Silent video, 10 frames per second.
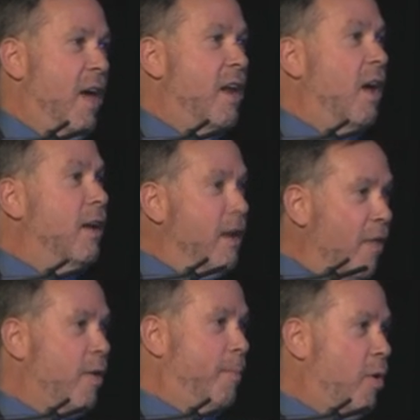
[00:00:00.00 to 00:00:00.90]
that
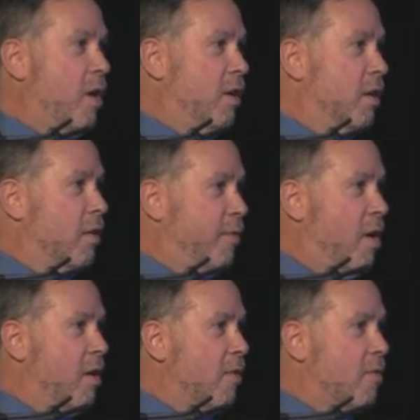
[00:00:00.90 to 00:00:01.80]
another partner of
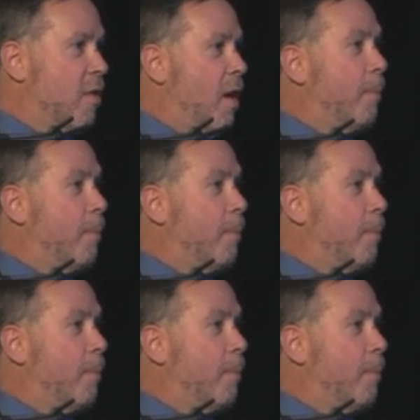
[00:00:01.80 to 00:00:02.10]
ours